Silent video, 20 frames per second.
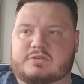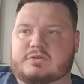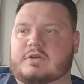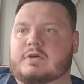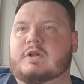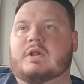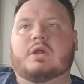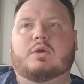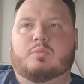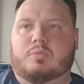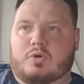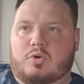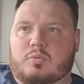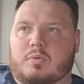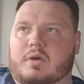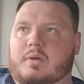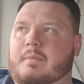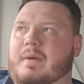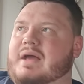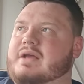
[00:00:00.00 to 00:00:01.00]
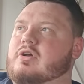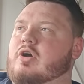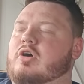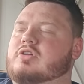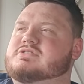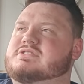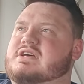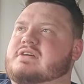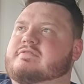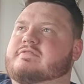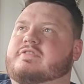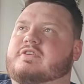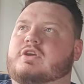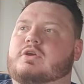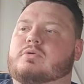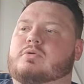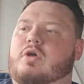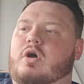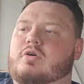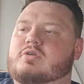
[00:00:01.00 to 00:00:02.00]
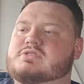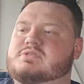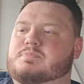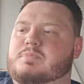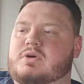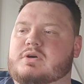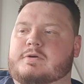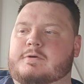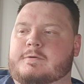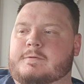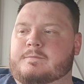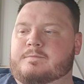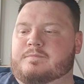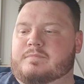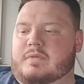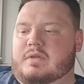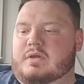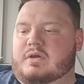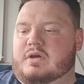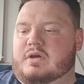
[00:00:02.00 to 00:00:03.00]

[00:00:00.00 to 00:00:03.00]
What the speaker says: and we all want to make content for you guys, but